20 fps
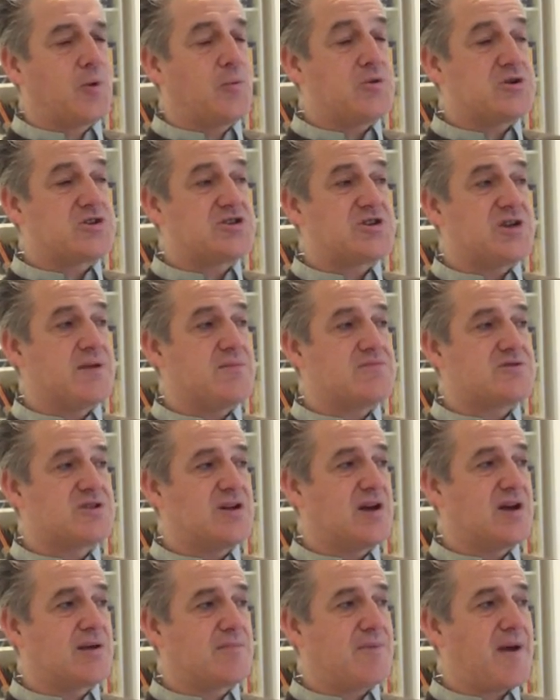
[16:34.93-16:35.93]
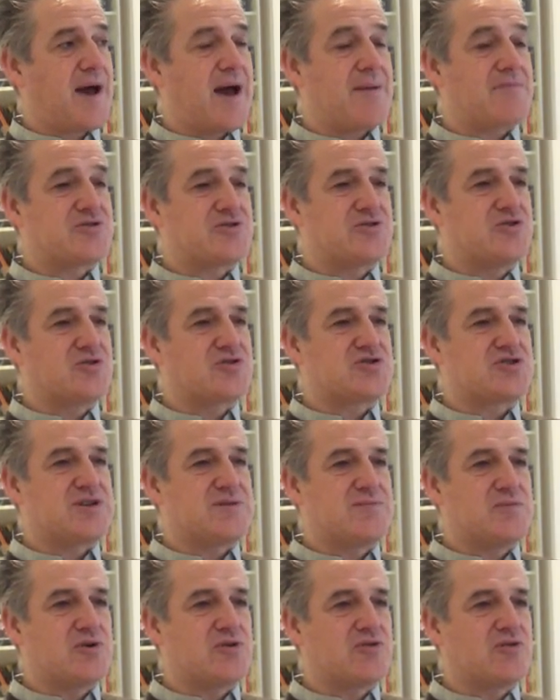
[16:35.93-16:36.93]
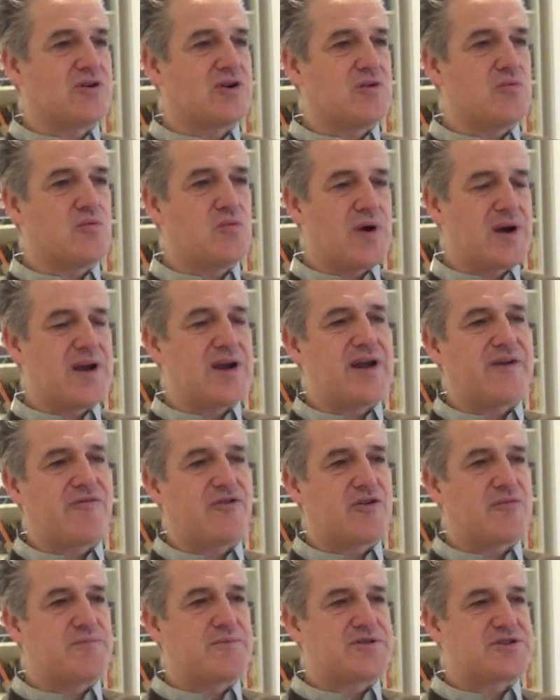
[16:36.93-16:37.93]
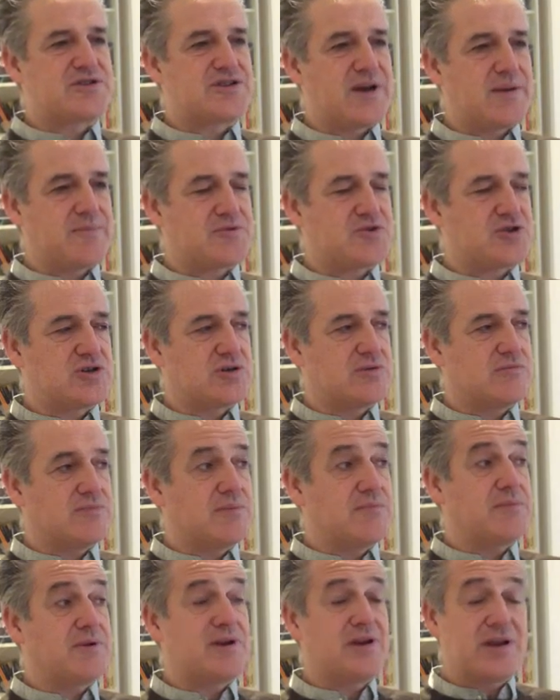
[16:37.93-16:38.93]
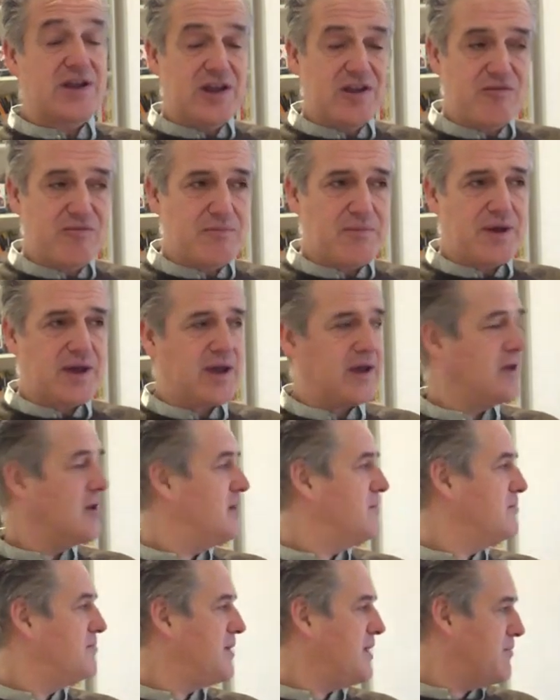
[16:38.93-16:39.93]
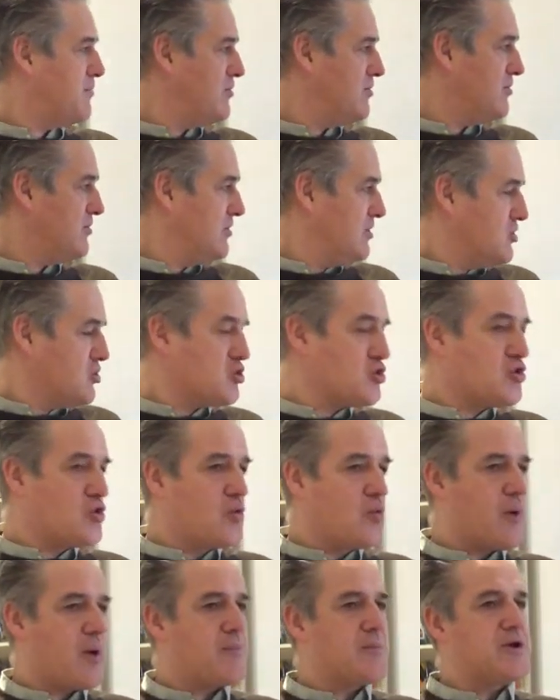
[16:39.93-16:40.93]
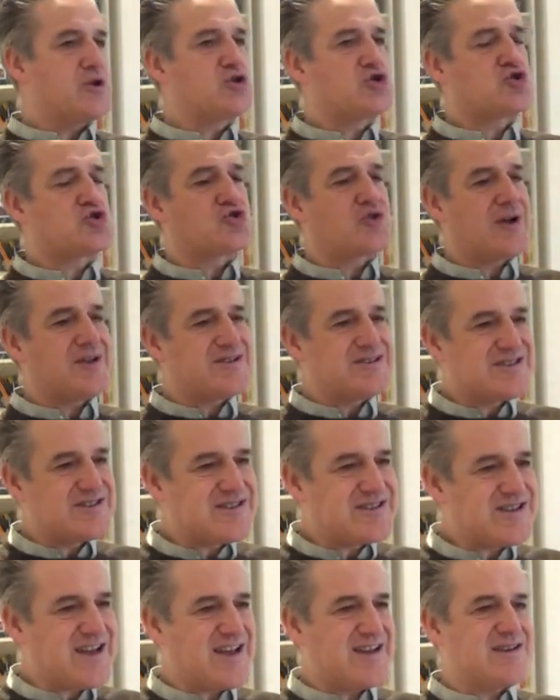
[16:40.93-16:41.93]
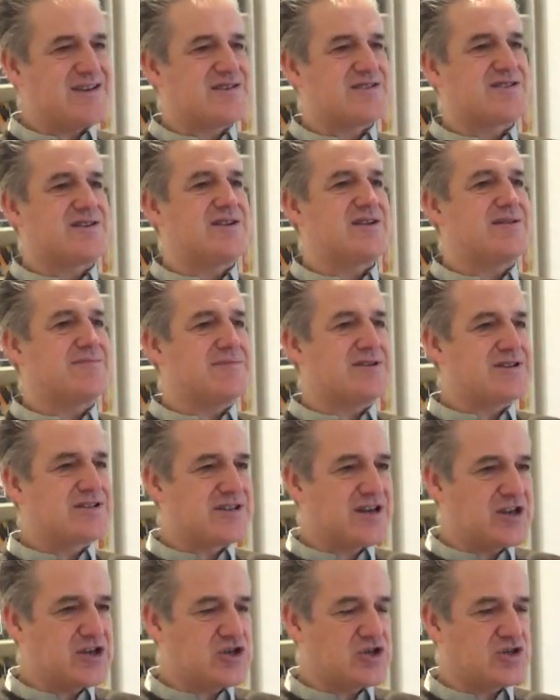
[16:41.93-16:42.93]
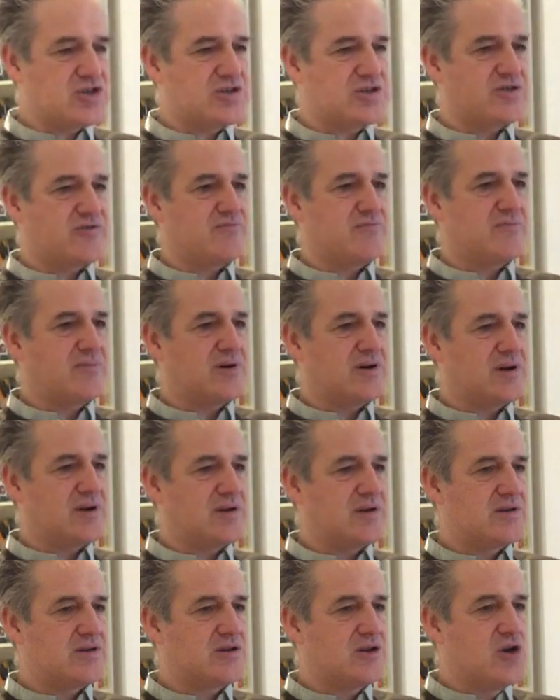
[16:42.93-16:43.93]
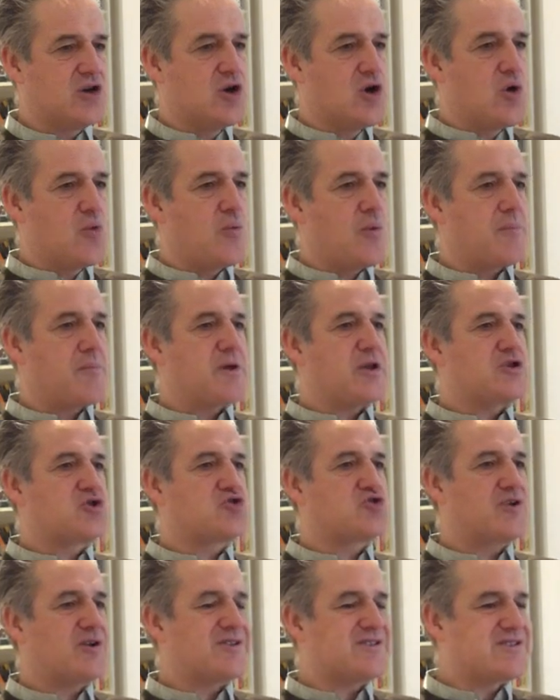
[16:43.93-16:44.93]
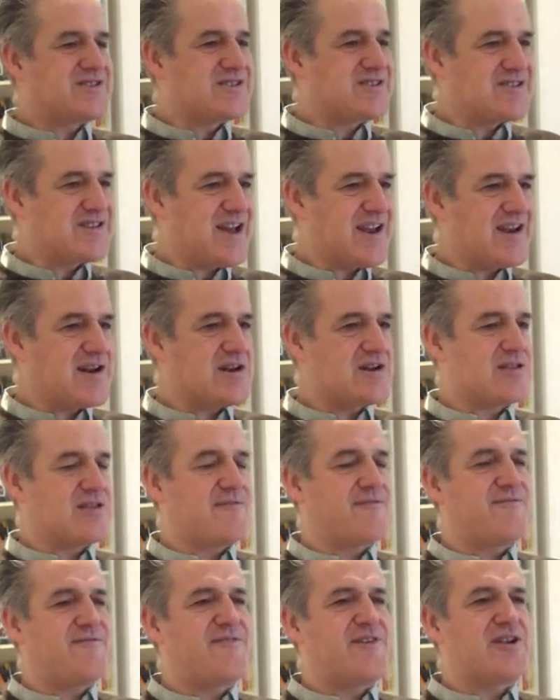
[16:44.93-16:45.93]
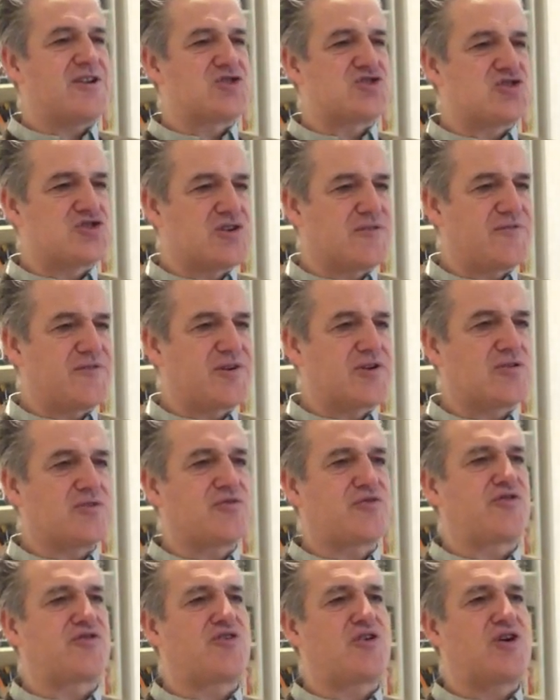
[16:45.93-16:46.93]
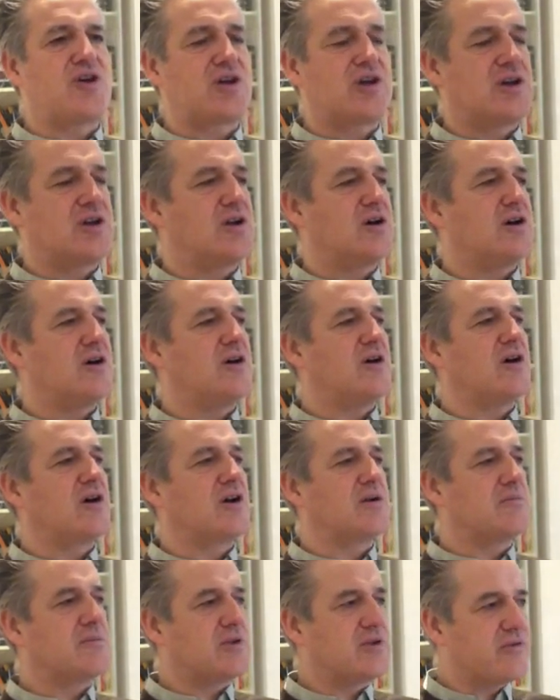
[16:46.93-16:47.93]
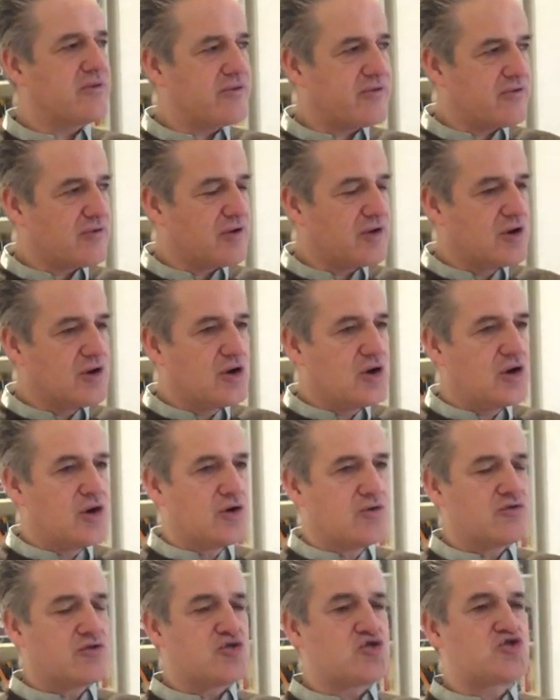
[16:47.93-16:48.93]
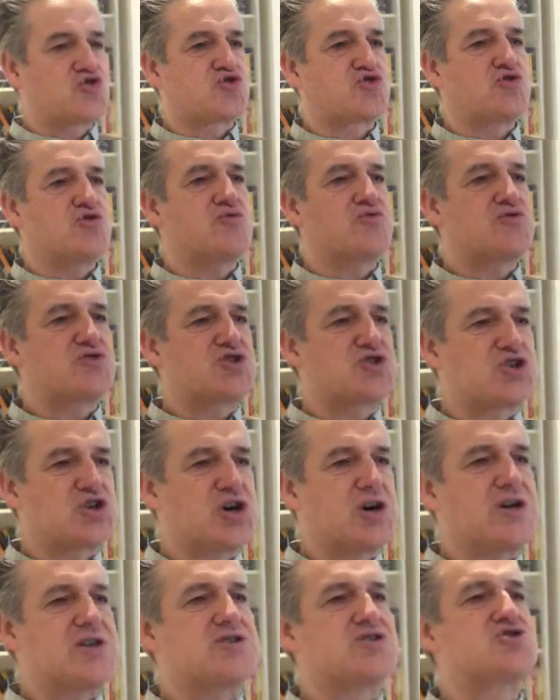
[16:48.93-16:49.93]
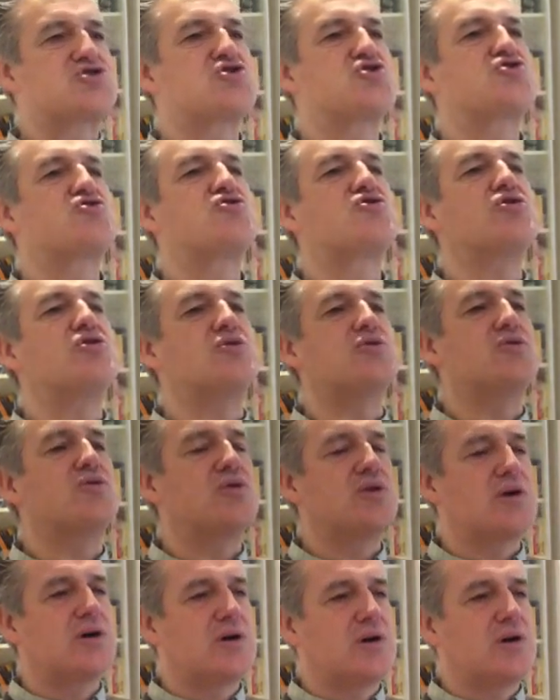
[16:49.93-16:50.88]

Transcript: which seems like perhaps an oxymoron at one level of perception. But believe me, people, when we transcend the limitations of mind, when we transcend the philosophical circular arguments, the truth shines through